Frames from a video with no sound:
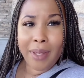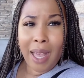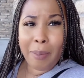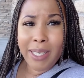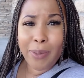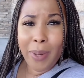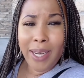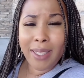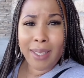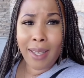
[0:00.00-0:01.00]
I'm just
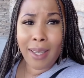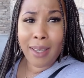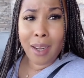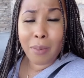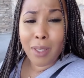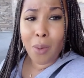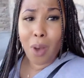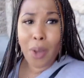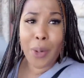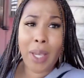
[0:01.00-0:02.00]
ready to eat. I'm so
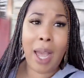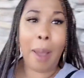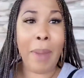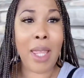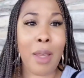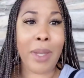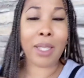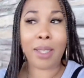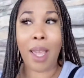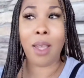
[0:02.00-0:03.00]
hungry. I made the
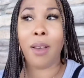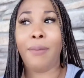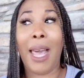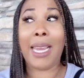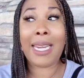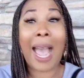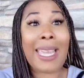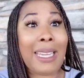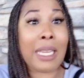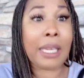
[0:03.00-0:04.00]
mistake of like not
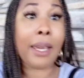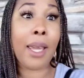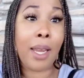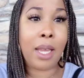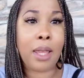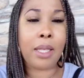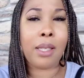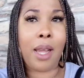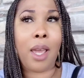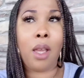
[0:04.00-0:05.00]
eating anything
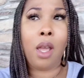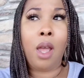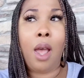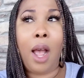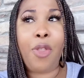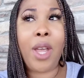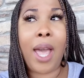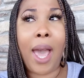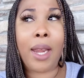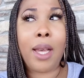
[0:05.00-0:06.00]
today. I think I
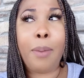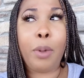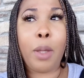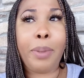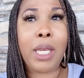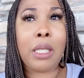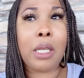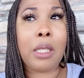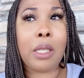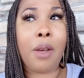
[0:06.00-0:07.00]
had a couple of
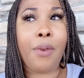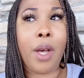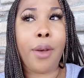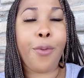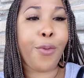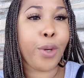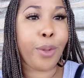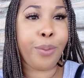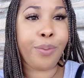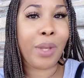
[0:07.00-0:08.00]
pieces of uh,
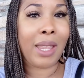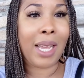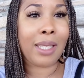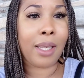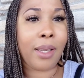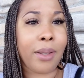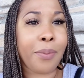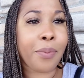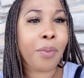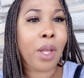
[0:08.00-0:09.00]
fruit and that's it.
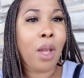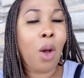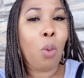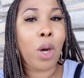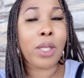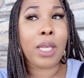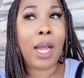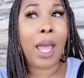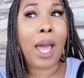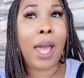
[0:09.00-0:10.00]
Well,
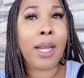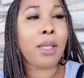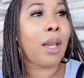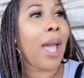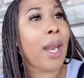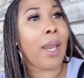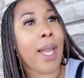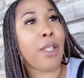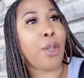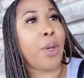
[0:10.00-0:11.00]
today I had to, I had a
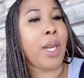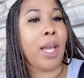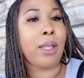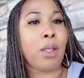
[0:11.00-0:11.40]
lot to do today.